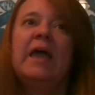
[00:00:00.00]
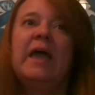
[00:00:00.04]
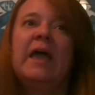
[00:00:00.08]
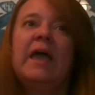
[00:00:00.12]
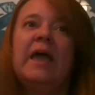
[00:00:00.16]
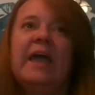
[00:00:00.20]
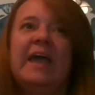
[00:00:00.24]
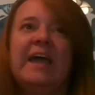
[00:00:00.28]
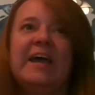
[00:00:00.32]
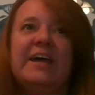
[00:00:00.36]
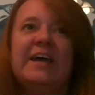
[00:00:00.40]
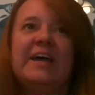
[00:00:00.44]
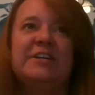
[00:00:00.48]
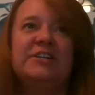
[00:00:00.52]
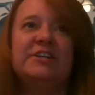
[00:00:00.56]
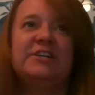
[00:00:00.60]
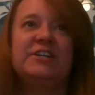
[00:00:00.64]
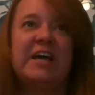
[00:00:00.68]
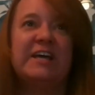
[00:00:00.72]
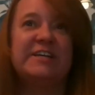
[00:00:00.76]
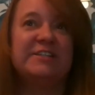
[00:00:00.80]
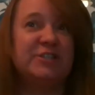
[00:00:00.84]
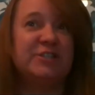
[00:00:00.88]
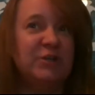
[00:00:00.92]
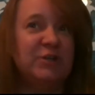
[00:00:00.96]
And
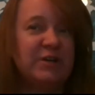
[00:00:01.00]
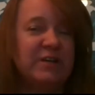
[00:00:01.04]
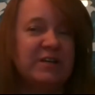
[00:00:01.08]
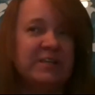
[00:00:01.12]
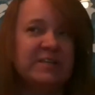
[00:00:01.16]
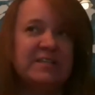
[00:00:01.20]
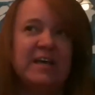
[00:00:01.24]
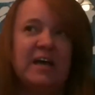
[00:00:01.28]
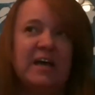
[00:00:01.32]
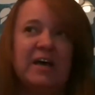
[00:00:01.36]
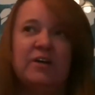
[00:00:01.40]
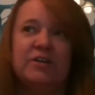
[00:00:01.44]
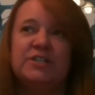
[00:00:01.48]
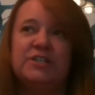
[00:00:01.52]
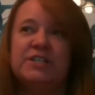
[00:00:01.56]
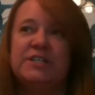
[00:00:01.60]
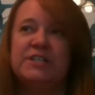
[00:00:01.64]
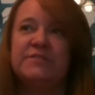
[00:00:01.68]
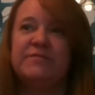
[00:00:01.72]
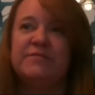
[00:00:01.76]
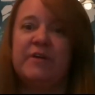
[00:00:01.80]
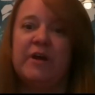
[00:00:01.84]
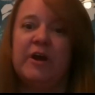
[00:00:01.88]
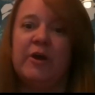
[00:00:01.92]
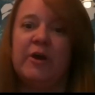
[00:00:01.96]
as you can tell, she's
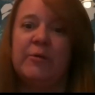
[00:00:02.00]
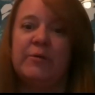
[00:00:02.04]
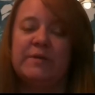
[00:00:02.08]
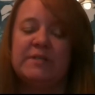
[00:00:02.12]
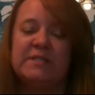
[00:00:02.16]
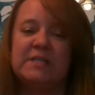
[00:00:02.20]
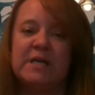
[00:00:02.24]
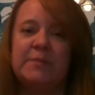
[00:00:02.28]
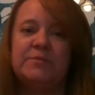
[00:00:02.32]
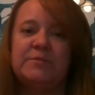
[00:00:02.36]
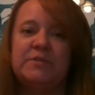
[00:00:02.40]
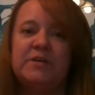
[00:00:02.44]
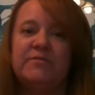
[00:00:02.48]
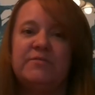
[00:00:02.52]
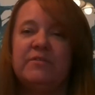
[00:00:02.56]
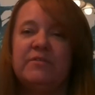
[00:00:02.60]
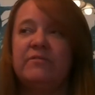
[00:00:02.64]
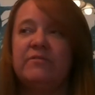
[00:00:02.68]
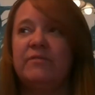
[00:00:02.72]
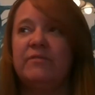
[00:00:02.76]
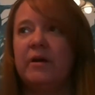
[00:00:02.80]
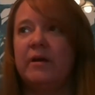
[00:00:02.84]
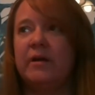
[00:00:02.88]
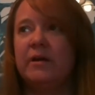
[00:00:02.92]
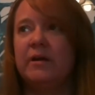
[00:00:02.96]
very receptive and
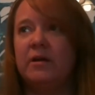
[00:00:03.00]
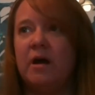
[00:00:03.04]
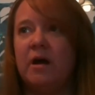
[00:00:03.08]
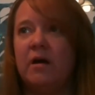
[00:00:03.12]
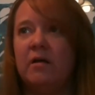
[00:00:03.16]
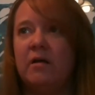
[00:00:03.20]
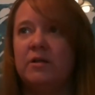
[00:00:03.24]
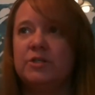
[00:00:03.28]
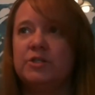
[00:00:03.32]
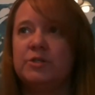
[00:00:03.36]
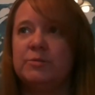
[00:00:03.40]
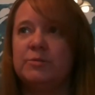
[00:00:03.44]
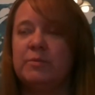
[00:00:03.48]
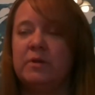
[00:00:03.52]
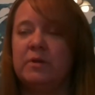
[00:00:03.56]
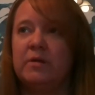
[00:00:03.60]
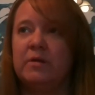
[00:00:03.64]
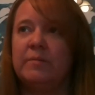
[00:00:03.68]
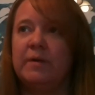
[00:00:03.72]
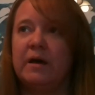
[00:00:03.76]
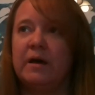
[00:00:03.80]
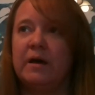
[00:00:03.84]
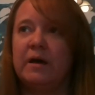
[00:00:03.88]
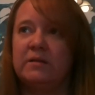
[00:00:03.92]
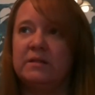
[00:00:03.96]
very knowledgeable
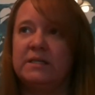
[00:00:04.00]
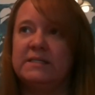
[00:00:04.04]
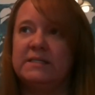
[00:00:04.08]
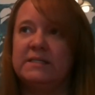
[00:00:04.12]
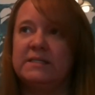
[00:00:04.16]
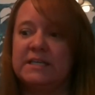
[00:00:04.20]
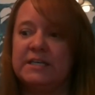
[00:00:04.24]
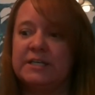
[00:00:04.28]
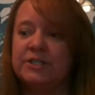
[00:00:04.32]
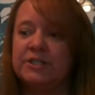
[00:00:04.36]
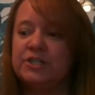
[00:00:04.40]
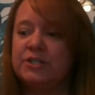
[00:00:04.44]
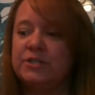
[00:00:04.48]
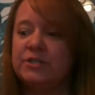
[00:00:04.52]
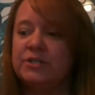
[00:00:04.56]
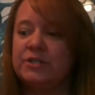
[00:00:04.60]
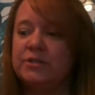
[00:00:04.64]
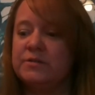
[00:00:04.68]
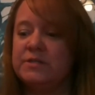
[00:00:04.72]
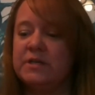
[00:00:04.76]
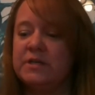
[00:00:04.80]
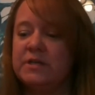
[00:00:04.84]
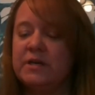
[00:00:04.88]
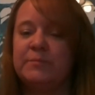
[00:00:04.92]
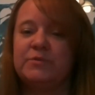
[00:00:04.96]
about these
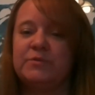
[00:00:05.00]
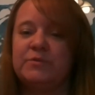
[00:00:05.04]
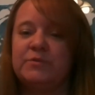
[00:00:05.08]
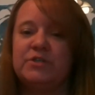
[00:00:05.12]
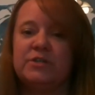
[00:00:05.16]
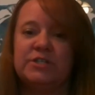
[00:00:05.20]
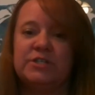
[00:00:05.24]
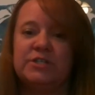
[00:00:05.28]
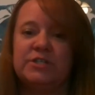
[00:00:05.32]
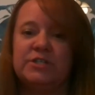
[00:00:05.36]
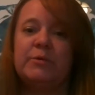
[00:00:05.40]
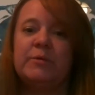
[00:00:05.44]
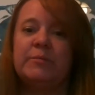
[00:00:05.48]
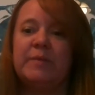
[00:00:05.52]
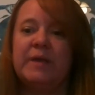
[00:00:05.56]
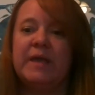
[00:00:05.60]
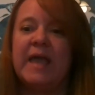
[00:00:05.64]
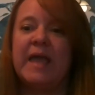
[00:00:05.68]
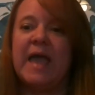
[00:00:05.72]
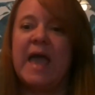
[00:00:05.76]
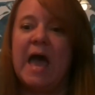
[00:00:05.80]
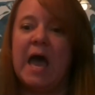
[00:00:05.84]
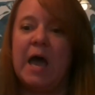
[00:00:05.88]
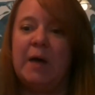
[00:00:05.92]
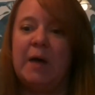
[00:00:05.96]
issues. And I'm sure she would be
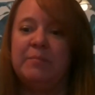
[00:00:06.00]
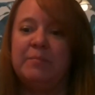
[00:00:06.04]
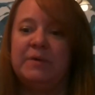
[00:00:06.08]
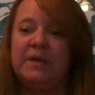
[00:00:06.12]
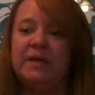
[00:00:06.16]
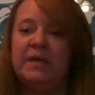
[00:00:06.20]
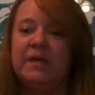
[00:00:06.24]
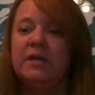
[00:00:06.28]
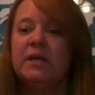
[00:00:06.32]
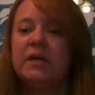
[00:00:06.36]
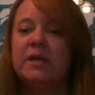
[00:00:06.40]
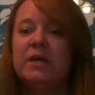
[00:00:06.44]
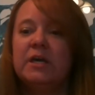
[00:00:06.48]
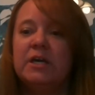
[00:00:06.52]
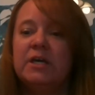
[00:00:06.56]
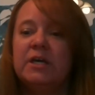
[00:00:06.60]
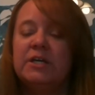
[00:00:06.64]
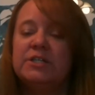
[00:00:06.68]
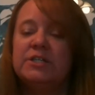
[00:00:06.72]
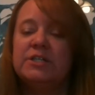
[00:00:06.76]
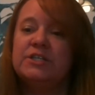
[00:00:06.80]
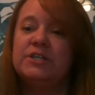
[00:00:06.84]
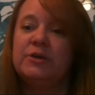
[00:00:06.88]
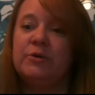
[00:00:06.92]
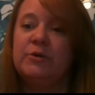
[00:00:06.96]
happy
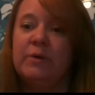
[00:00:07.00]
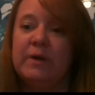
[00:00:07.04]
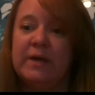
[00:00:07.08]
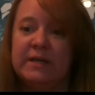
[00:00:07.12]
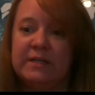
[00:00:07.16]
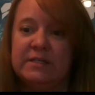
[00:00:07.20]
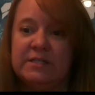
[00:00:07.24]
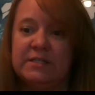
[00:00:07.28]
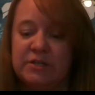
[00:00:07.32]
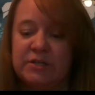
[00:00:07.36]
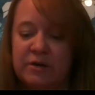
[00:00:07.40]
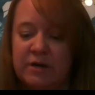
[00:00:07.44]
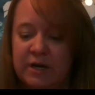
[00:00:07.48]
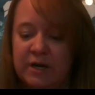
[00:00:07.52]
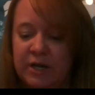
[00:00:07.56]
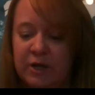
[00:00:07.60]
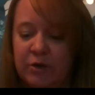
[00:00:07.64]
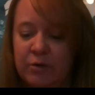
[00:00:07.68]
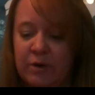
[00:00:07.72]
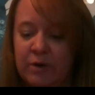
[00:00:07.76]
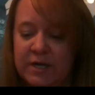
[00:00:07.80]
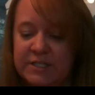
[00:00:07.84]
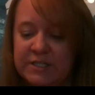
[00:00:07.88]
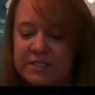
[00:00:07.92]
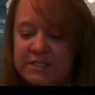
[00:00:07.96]
to answer any
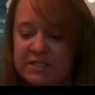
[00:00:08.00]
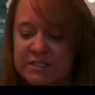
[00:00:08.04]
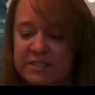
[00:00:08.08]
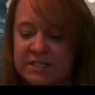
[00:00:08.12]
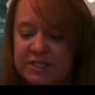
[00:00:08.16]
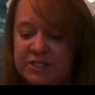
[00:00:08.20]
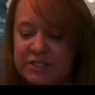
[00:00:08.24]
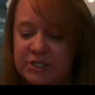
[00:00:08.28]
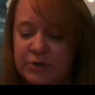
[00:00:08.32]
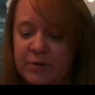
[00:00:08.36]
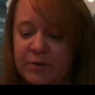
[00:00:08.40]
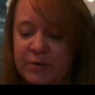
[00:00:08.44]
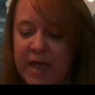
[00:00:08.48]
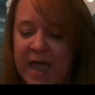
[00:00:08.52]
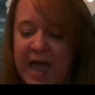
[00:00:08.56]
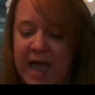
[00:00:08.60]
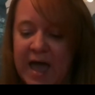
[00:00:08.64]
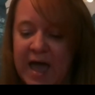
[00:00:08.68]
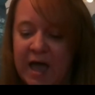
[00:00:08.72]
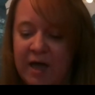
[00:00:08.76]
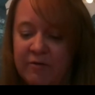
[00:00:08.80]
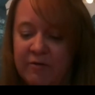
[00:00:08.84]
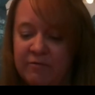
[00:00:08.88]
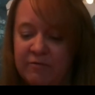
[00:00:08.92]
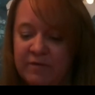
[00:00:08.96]
questions that you
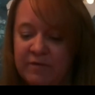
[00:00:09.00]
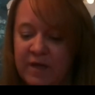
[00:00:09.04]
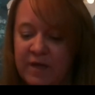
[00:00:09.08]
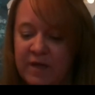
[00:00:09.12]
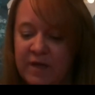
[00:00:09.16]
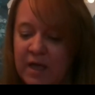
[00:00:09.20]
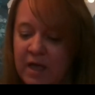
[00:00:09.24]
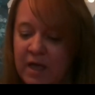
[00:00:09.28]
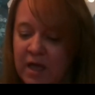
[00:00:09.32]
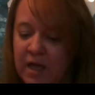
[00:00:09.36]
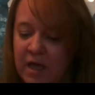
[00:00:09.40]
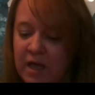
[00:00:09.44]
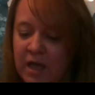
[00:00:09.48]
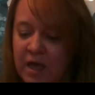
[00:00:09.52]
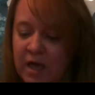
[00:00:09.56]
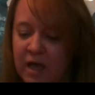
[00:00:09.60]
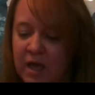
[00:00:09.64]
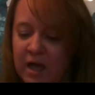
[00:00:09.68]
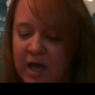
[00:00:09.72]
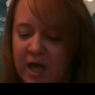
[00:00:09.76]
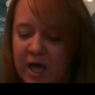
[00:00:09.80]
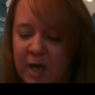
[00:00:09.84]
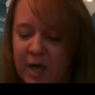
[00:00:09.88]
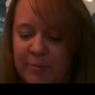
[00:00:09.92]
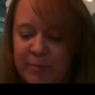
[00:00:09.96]
have.
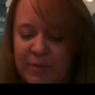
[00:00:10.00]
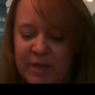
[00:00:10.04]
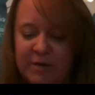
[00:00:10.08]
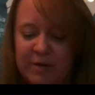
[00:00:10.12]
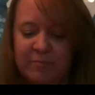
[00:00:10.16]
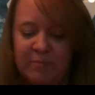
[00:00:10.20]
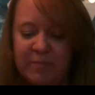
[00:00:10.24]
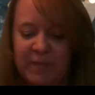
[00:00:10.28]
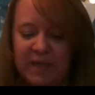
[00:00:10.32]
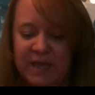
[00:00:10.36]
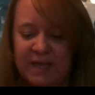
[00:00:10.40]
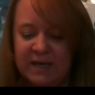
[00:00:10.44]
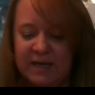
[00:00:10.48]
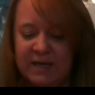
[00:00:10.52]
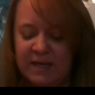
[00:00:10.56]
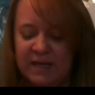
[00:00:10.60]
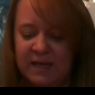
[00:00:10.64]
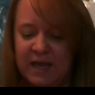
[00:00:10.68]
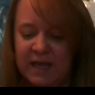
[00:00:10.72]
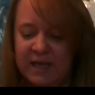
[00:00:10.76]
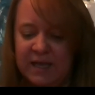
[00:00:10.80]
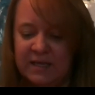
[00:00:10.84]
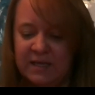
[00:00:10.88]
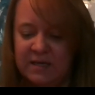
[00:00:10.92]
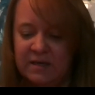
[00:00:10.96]
Um, and Mandy,
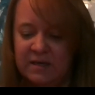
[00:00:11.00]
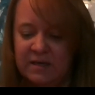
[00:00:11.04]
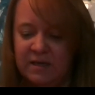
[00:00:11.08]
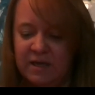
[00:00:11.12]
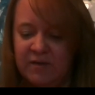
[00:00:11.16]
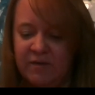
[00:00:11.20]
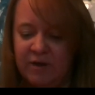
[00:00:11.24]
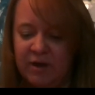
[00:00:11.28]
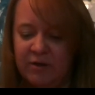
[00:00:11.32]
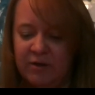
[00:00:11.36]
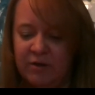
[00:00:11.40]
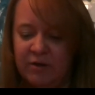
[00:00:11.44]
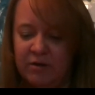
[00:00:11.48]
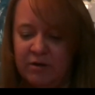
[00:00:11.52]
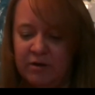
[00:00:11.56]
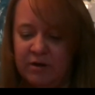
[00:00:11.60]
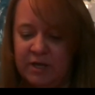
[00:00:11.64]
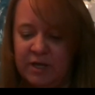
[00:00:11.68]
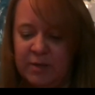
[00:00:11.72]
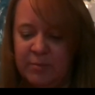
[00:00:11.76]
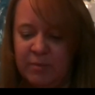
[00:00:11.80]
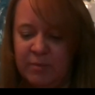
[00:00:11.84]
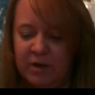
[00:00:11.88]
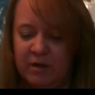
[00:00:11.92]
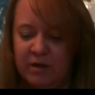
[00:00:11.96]
I can give out your
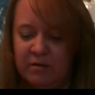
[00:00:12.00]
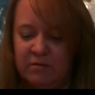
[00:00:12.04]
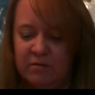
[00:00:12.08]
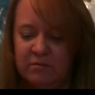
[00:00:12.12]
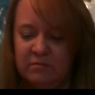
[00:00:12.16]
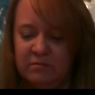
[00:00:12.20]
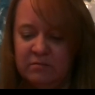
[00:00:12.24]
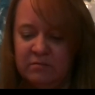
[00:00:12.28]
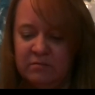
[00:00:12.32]
email.